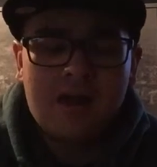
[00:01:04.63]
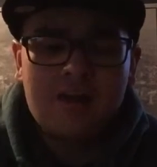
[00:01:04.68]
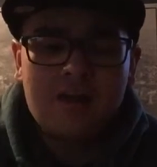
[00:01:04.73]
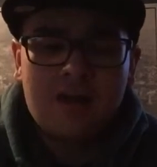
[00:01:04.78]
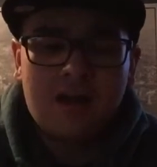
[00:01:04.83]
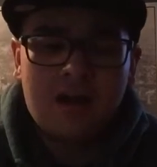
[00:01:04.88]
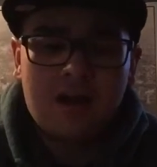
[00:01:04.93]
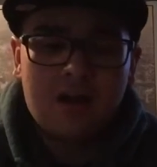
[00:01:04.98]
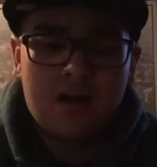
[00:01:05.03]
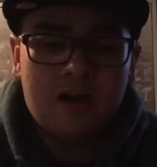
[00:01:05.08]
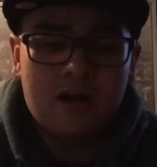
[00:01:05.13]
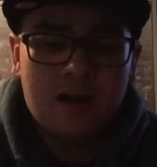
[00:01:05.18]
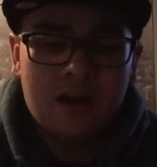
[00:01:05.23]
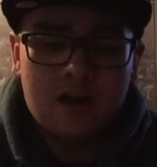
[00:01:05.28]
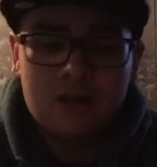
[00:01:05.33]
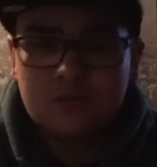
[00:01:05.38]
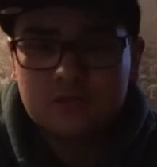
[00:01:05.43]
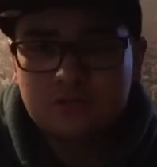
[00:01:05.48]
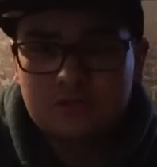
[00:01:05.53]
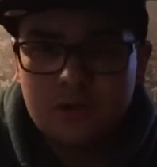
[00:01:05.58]

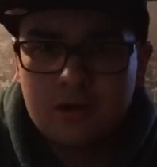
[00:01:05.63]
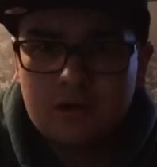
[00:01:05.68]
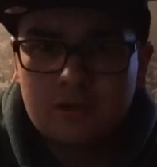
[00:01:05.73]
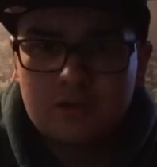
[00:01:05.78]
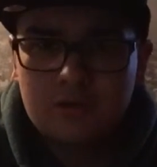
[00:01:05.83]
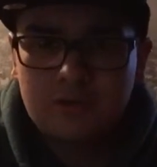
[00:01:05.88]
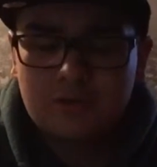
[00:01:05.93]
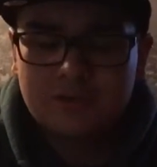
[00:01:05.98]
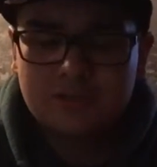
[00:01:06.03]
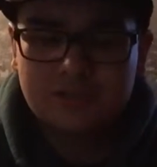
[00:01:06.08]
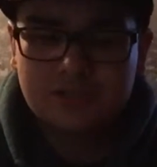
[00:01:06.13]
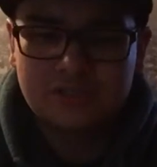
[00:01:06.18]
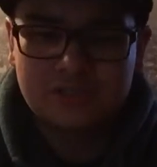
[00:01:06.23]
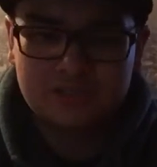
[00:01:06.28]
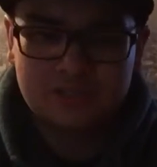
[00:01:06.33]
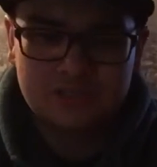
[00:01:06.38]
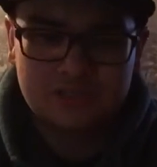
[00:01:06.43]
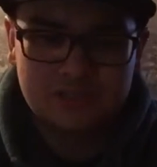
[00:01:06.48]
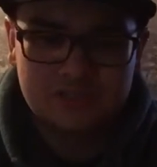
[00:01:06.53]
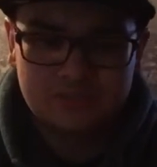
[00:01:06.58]
El Dorado, which is
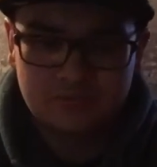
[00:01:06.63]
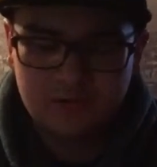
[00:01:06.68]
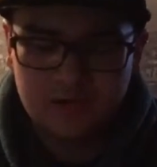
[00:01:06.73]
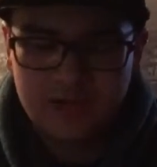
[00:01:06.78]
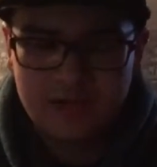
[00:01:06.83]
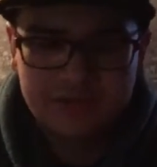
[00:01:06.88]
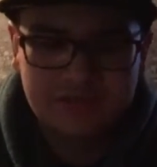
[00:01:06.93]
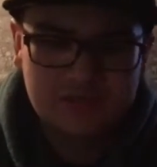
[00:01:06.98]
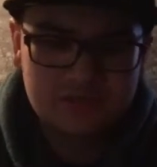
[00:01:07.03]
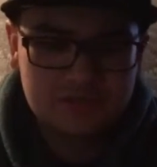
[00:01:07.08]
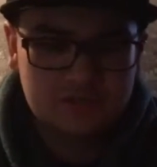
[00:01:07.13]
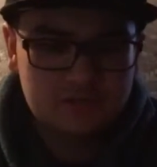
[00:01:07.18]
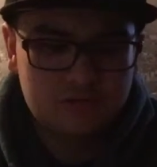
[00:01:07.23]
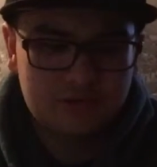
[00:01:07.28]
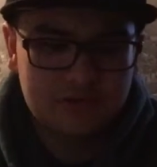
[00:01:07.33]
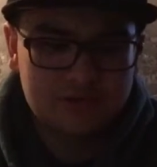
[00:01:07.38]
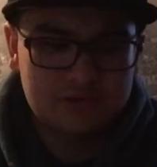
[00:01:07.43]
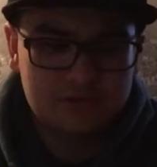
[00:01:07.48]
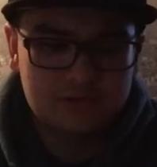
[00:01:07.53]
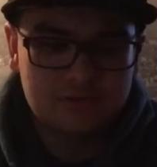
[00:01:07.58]
this ancient
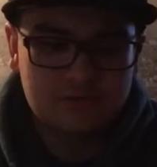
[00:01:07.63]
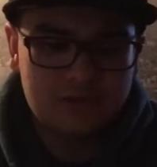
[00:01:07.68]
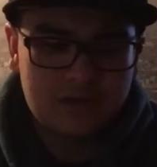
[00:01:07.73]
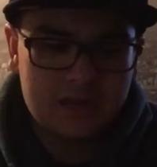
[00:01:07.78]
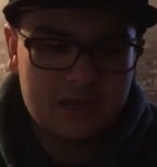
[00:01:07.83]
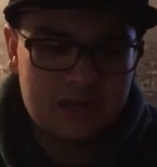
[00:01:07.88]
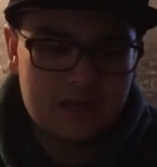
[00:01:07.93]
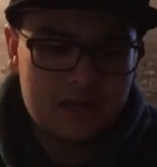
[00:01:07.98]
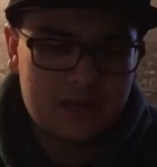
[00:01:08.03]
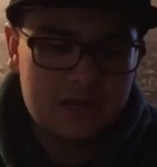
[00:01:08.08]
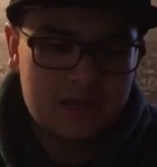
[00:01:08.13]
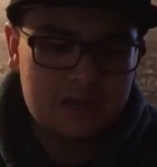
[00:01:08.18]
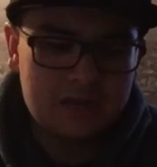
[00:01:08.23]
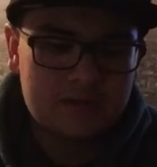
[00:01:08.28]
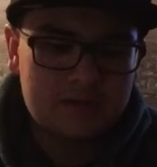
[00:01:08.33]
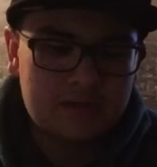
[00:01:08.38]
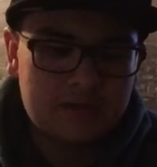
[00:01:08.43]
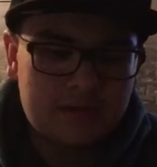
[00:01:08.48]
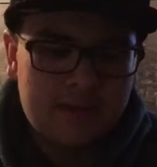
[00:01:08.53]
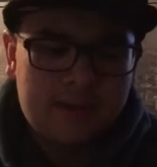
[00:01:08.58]
treasure,
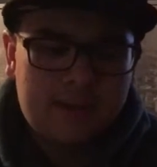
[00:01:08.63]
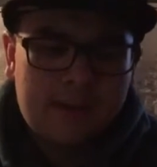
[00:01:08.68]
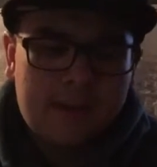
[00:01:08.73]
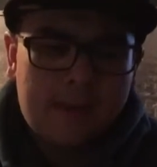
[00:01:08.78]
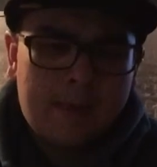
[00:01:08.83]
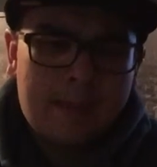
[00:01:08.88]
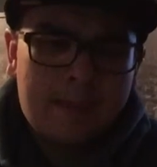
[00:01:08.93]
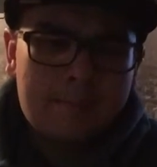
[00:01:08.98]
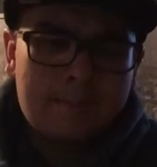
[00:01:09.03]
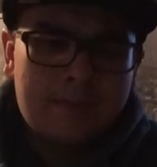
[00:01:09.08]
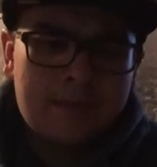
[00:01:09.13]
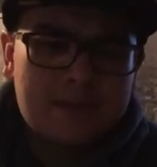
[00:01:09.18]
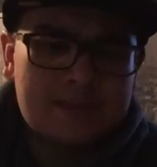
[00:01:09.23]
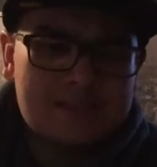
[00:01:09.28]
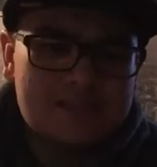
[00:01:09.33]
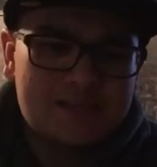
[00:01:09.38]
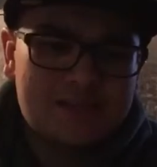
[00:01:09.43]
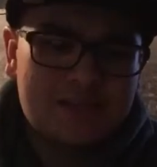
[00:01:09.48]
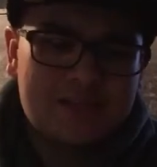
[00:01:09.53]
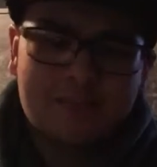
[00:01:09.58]
and
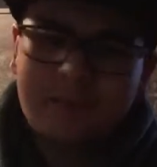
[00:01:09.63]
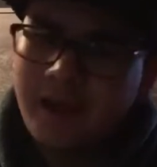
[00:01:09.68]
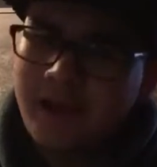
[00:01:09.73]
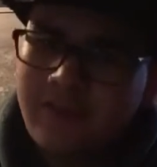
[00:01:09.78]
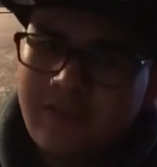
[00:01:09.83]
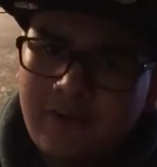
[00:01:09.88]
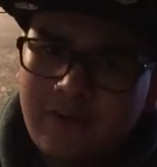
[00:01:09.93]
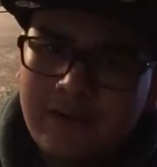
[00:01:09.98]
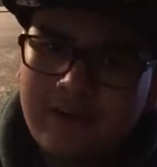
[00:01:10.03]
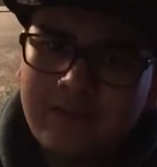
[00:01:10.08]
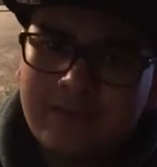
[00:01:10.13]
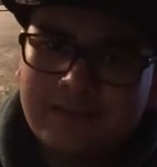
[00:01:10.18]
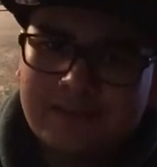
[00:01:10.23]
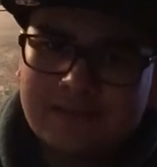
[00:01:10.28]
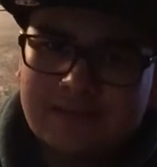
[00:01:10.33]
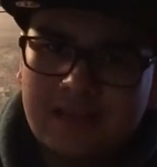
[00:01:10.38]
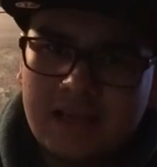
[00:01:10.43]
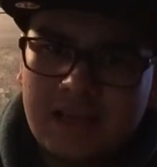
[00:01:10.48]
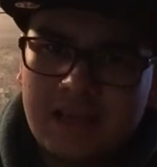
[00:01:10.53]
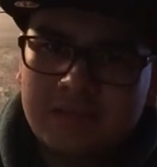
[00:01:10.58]
basically my thought on
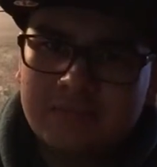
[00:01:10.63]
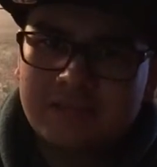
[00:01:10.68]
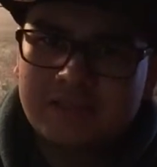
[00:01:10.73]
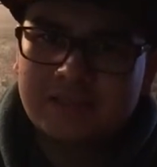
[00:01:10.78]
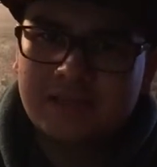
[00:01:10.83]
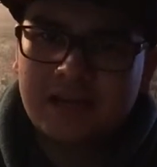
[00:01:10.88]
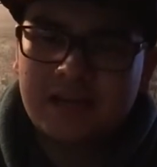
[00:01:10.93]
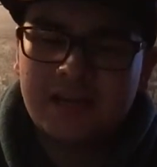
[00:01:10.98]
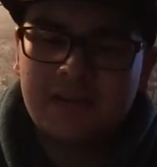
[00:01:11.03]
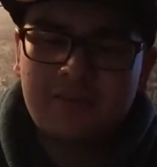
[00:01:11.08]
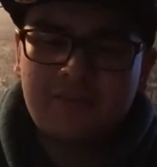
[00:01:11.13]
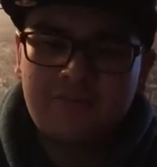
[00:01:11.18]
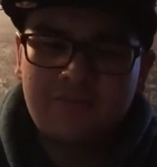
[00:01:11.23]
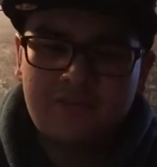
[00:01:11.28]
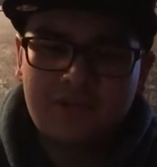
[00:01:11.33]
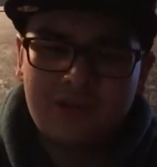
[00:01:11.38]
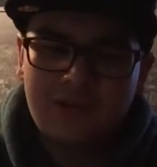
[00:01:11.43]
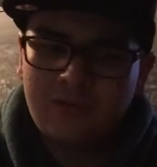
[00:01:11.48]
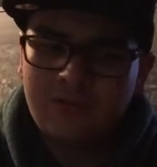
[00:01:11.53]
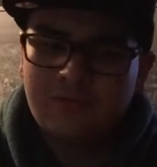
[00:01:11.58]
this game is that it
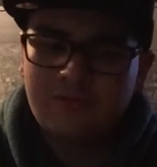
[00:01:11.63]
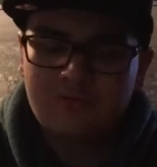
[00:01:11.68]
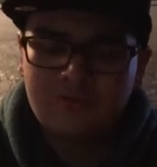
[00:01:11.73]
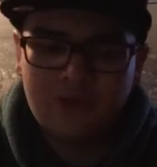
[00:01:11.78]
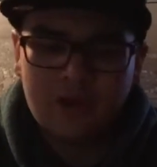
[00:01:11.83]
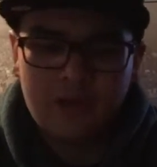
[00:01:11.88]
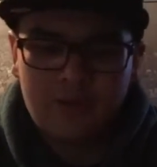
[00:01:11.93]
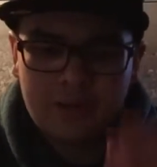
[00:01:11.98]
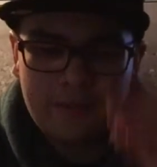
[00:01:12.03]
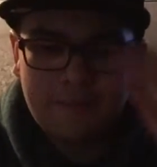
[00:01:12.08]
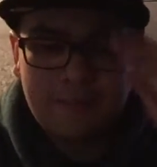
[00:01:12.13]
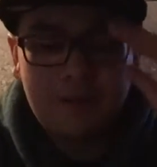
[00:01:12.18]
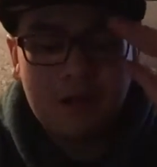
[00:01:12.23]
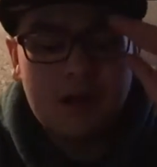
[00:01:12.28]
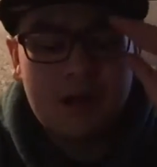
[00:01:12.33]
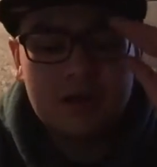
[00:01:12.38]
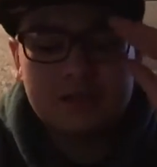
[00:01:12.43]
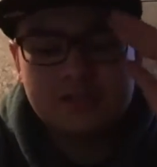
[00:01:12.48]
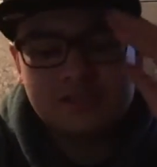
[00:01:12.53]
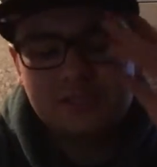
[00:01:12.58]
felt very
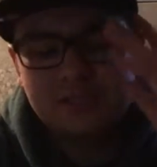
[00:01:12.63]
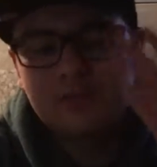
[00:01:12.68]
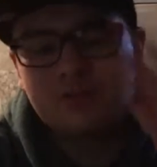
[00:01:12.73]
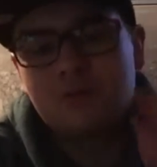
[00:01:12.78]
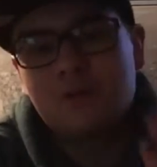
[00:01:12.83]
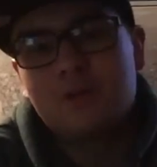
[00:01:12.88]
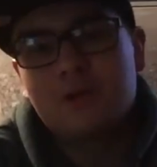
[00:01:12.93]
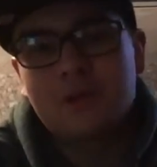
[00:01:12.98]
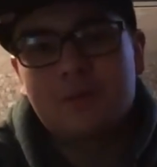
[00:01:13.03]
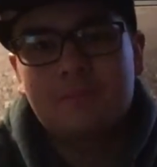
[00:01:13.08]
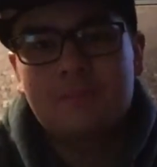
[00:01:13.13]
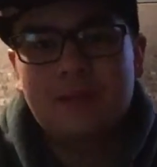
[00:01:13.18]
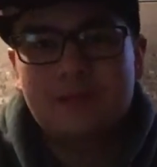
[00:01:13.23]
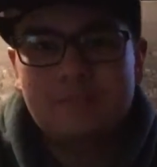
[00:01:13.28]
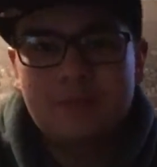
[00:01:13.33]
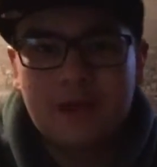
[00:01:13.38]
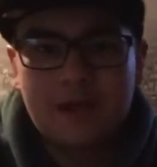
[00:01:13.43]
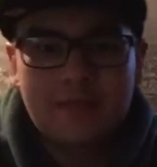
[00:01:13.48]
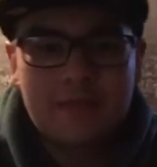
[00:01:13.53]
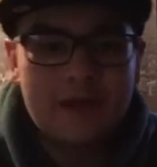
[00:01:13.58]
boxed in, and what I mean
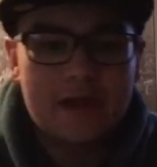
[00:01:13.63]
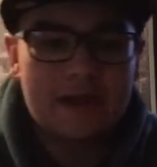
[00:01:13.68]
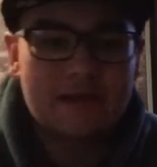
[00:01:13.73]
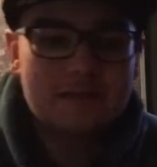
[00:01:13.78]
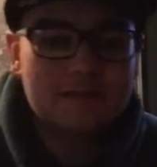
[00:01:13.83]
by that